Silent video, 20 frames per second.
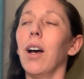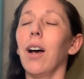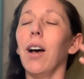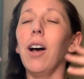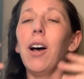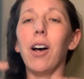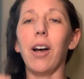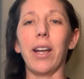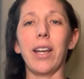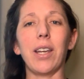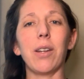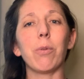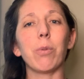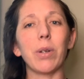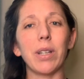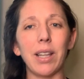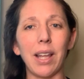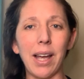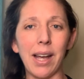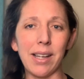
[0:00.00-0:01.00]
oh, I can
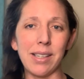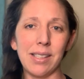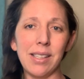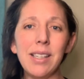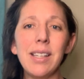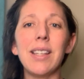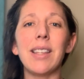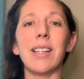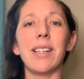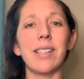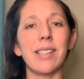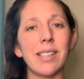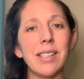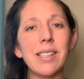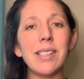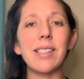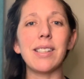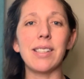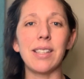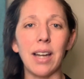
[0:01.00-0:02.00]
relax into this.
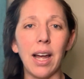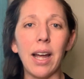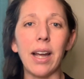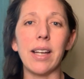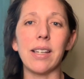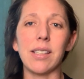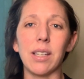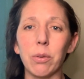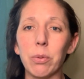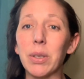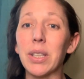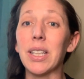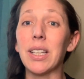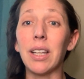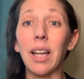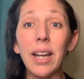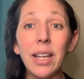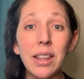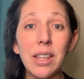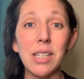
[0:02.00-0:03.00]
This is nice. I really
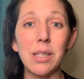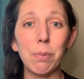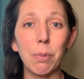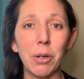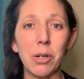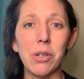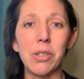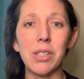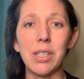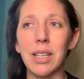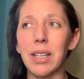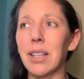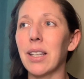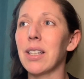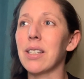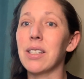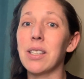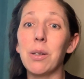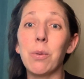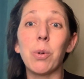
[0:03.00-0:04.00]
like this person.
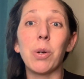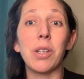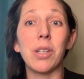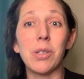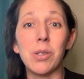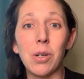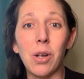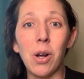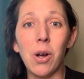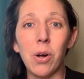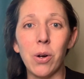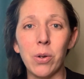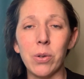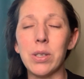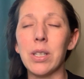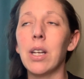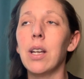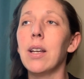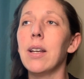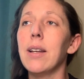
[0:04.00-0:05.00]
Let's see where this goes.